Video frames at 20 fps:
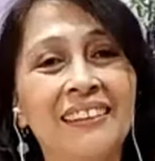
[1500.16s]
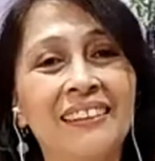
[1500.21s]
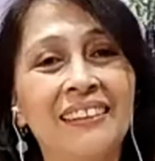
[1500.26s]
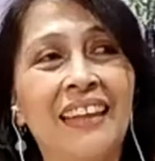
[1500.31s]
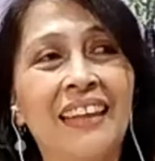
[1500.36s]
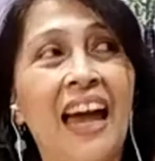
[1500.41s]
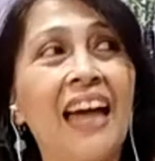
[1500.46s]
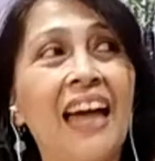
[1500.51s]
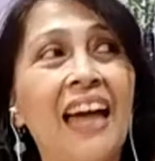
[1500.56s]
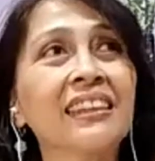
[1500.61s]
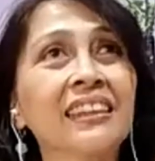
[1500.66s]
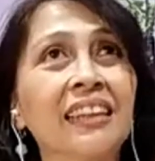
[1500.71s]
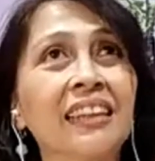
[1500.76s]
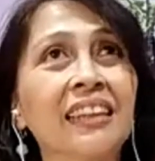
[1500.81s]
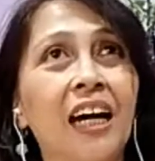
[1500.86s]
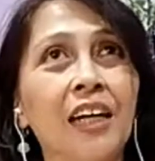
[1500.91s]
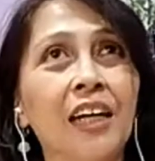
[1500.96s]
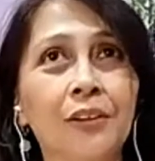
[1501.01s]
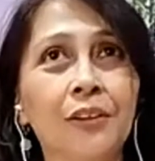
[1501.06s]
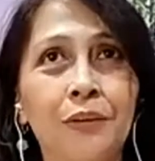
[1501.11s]
ask
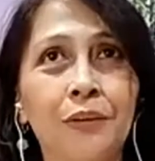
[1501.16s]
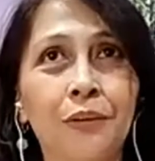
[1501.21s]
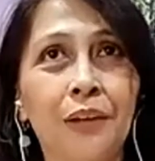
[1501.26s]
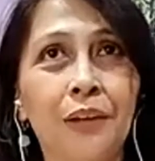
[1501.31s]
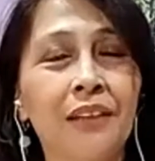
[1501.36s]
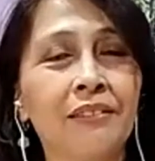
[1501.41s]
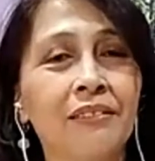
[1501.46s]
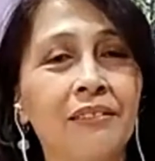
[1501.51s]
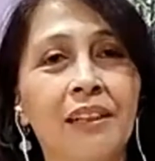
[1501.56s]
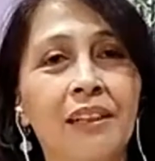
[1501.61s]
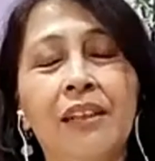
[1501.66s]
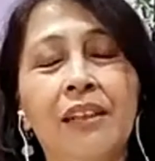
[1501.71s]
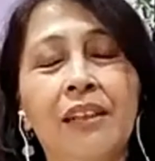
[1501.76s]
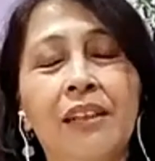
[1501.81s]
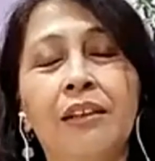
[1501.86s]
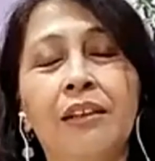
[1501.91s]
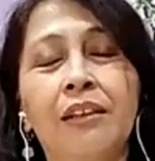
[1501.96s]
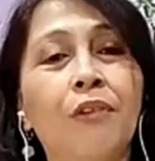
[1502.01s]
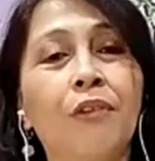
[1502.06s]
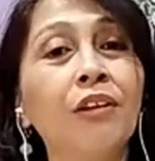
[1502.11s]
God to get rid of
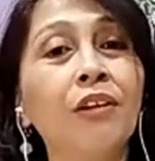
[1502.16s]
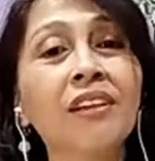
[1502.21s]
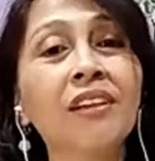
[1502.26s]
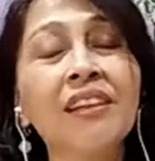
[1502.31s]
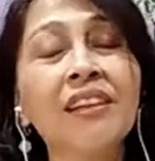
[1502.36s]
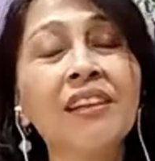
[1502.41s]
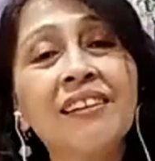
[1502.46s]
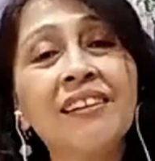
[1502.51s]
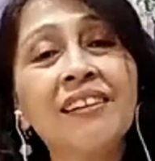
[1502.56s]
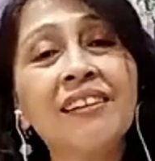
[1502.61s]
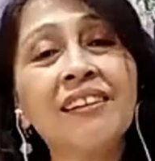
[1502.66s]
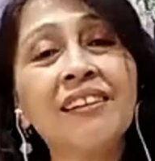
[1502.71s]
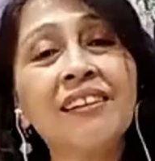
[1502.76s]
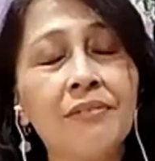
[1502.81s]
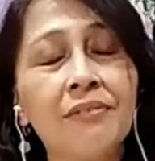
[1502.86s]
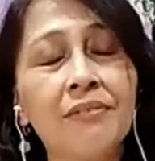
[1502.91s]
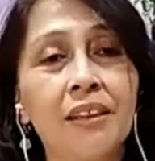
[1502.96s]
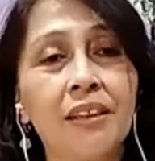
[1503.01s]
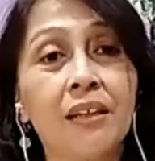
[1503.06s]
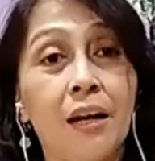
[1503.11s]
all the
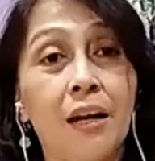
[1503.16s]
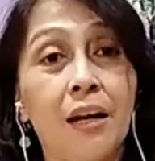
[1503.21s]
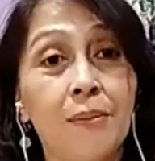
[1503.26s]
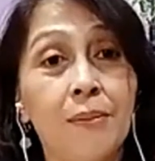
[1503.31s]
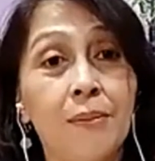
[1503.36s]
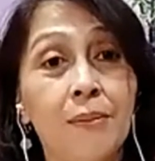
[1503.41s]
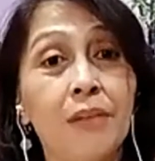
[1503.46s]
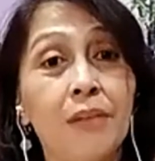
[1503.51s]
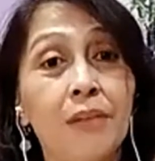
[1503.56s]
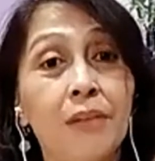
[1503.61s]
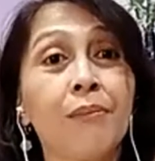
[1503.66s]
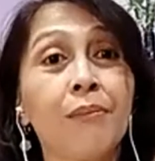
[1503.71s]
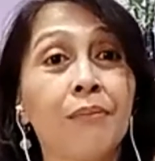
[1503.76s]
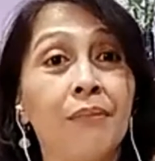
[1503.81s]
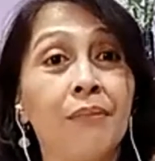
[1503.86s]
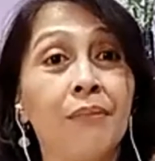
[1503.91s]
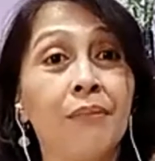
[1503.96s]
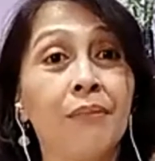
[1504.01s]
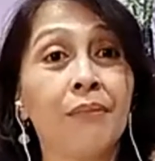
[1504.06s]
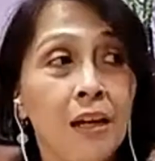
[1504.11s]
negativity coming
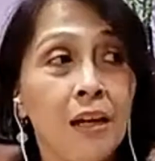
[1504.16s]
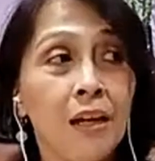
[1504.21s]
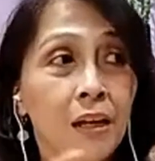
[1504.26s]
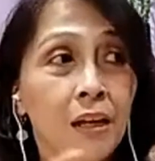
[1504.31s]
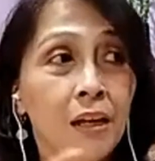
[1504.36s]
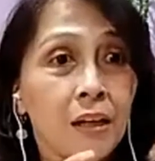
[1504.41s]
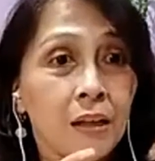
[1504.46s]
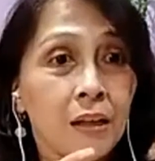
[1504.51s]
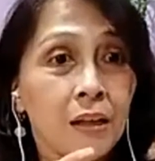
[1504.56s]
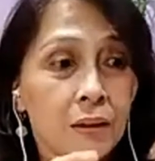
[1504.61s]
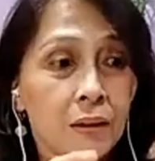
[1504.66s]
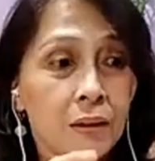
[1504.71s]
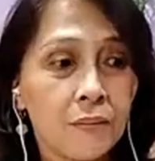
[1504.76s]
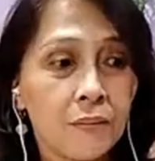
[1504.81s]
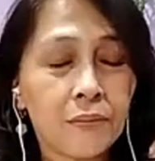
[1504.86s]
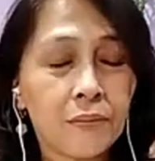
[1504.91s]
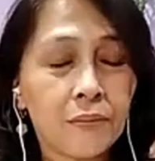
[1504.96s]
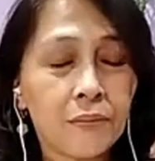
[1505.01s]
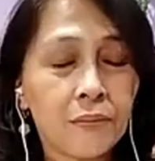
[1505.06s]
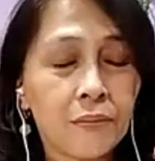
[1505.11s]
from
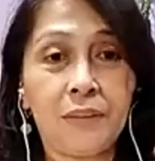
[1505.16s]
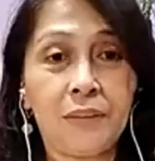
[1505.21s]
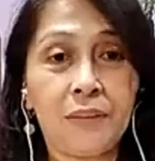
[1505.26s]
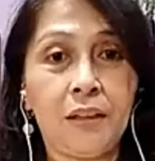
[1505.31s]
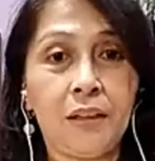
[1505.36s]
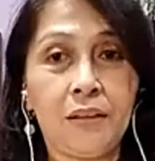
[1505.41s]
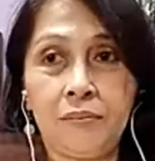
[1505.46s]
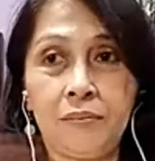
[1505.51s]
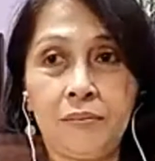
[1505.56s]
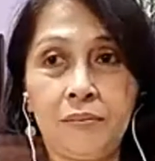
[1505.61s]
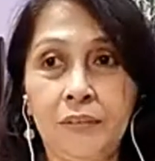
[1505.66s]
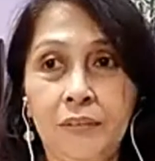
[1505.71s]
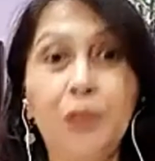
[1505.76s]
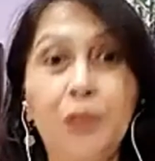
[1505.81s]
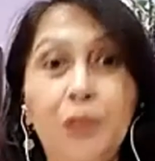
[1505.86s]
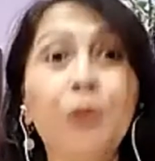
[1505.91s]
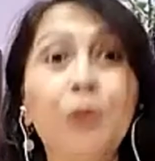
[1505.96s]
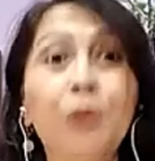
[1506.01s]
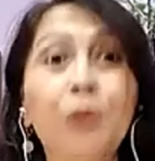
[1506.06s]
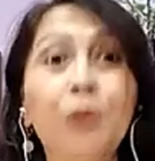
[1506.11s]
the
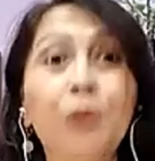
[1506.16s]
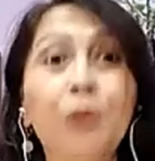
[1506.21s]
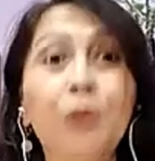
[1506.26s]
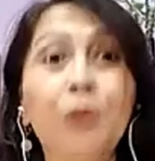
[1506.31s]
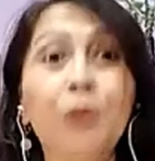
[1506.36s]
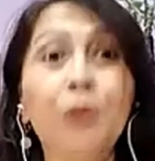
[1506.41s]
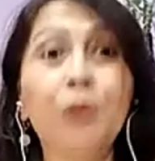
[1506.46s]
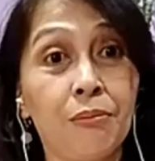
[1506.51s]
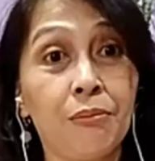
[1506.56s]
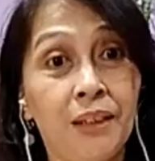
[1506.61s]
use of money,